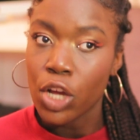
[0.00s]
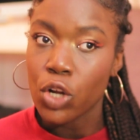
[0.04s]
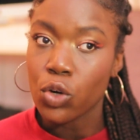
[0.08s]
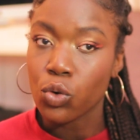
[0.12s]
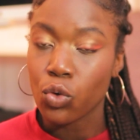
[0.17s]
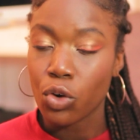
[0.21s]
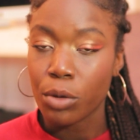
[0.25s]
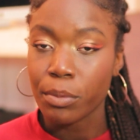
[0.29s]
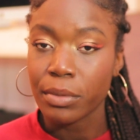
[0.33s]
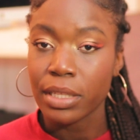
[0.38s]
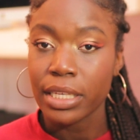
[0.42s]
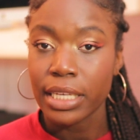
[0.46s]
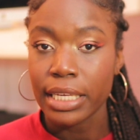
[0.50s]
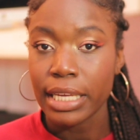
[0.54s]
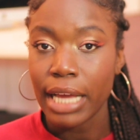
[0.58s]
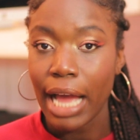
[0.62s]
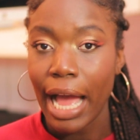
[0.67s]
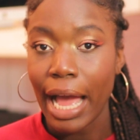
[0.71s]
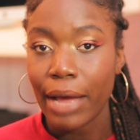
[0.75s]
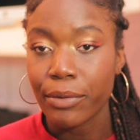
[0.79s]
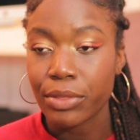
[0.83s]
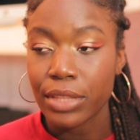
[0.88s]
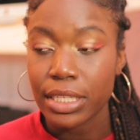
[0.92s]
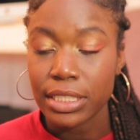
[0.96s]
normally
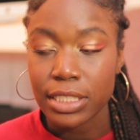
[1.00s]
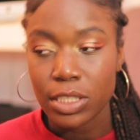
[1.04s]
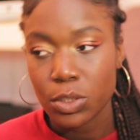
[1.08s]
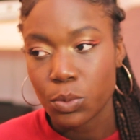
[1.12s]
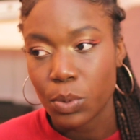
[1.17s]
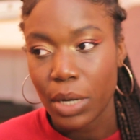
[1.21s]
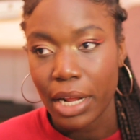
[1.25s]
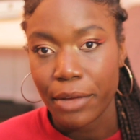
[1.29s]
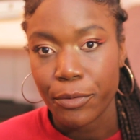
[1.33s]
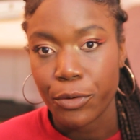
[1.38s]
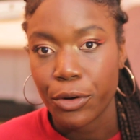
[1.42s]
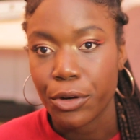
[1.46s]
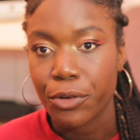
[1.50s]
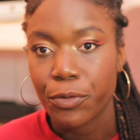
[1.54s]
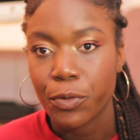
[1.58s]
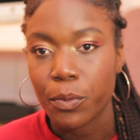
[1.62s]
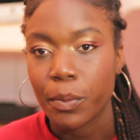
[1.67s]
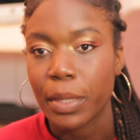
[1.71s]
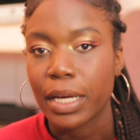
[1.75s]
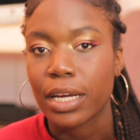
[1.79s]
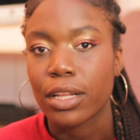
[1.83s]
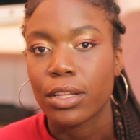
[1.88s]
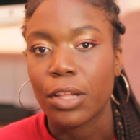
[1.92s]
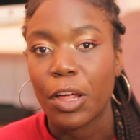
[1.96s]
this is what I've heard
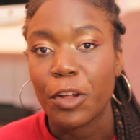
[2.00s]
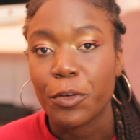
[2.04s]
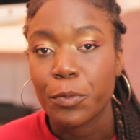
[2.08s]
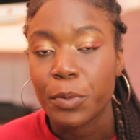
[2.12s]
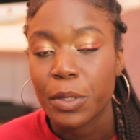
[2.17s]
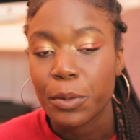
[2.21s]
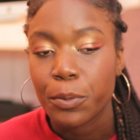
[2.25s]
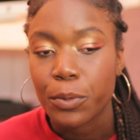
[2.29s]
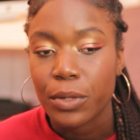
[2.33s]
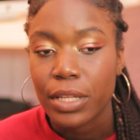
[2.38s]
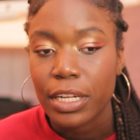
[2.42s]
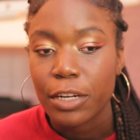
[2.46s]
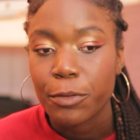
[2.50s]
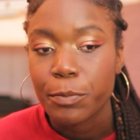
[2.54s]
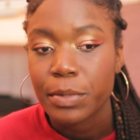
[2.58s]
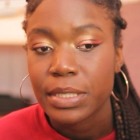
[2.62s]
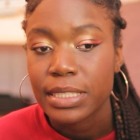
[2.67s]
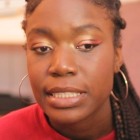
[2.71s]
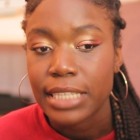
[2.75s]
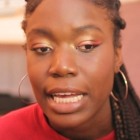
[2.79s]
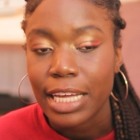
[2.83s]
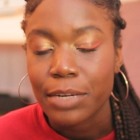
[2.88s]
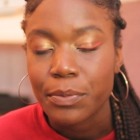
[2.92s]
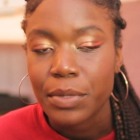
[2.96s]
from like a lot of people that have
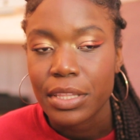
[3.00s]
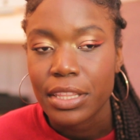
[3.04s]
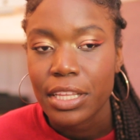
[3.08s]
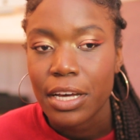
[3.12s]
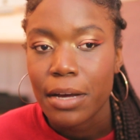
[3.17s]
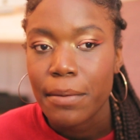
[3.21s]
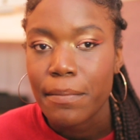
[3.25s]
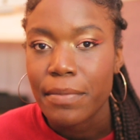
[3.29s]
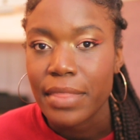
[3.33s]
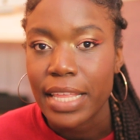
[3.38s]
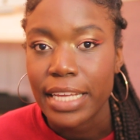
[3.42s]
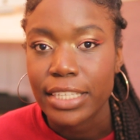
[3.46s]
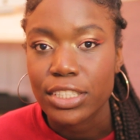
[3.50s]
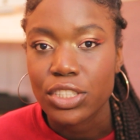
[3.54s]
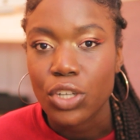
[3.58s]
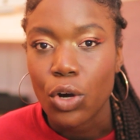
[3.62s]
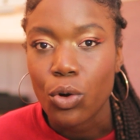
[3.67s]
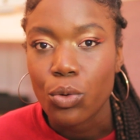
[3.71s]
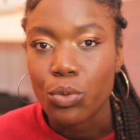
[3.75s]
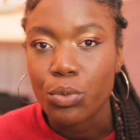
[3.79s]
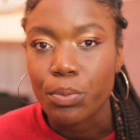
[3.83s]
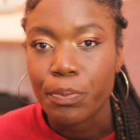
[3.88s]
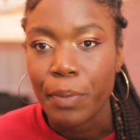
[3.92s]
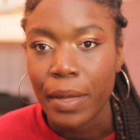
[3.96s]
been signed with them, they
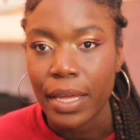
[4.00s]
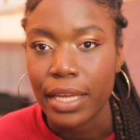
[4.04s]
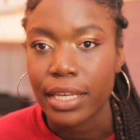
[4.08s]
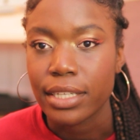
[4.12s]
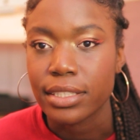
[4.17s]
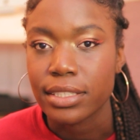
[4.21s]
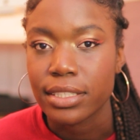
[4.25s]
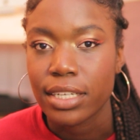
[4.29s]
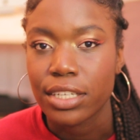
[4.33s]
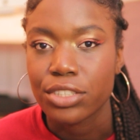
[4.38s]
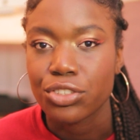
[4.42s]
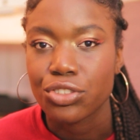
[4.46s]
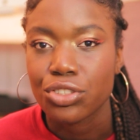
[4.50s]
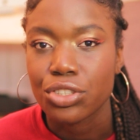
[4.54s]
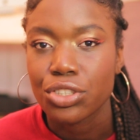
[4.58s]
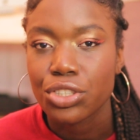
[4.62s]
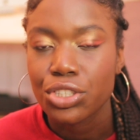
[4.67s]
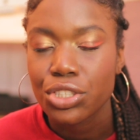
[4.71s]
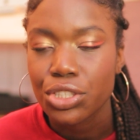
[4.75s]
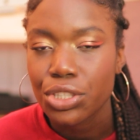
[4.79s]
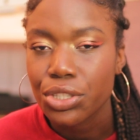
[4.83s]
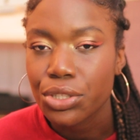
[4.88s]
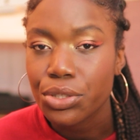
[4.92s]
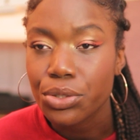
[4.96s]
don't pay attention
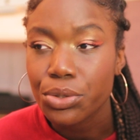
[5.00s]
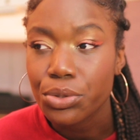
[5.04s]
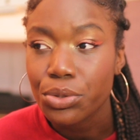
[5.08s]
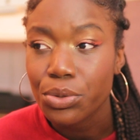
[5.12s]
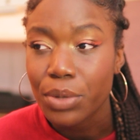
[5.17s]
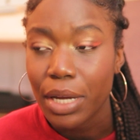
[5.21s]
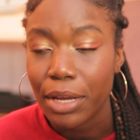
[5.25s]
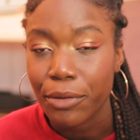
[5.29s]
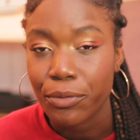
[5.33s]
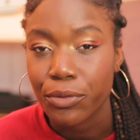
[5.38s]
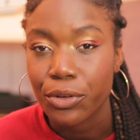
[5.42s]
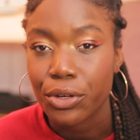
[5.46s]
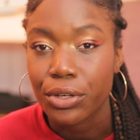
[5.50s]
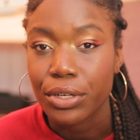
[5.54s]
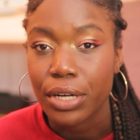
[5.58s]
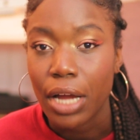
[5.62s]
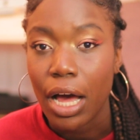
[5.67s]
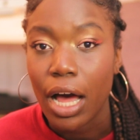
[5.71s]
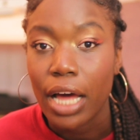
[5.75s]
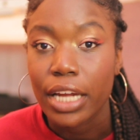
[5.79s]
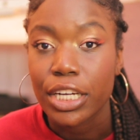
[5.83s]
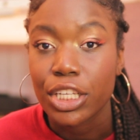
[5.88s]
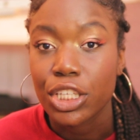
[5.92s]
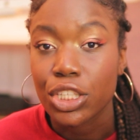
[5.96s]
to you if you're
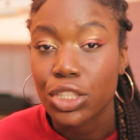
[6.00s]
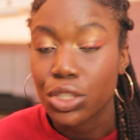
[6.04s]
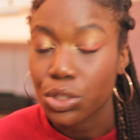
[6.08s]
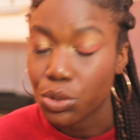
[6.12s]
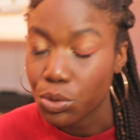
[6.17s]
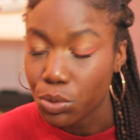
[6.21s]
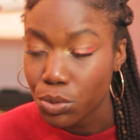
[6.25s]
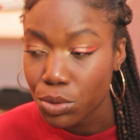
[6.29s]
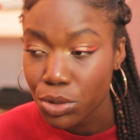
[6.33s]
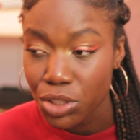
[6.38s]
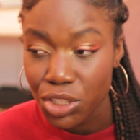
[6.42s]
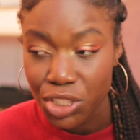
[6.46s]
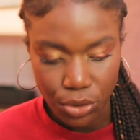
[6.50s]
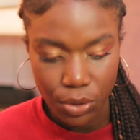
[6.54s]
not huge.